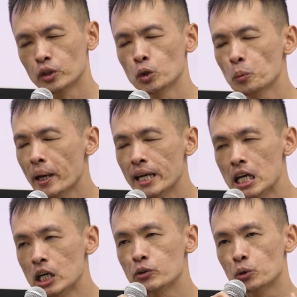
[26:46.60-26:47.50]
you may
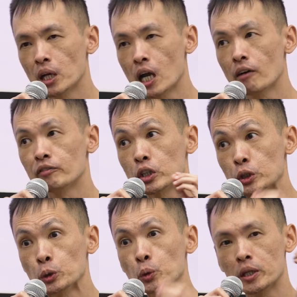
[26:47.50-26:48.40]
learn to love the
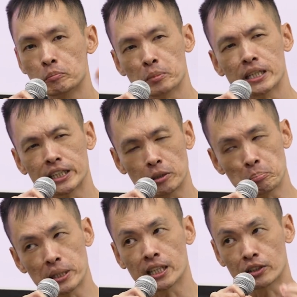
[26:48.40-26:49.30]
you in me, the
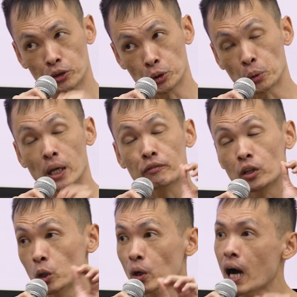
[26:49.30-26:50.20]
me in you. If you
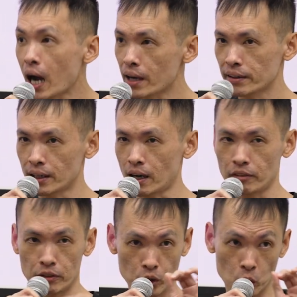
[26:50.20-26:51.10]
look hard enough,
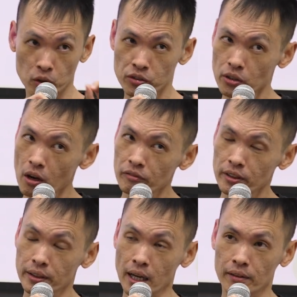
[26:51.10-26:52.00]
if you look soft
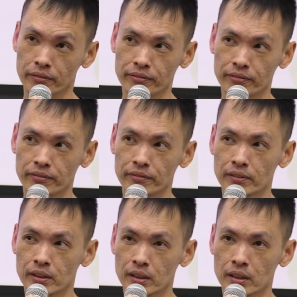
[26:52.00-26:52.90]
enough,
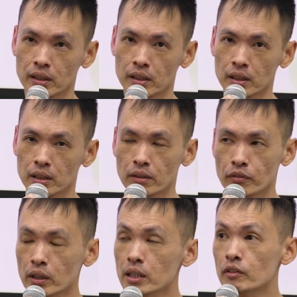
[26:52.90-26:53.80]
if
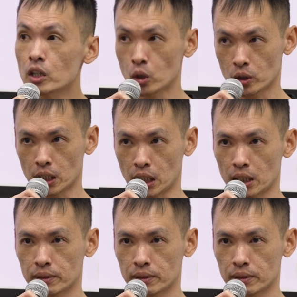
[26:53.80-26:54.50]
you're even looking.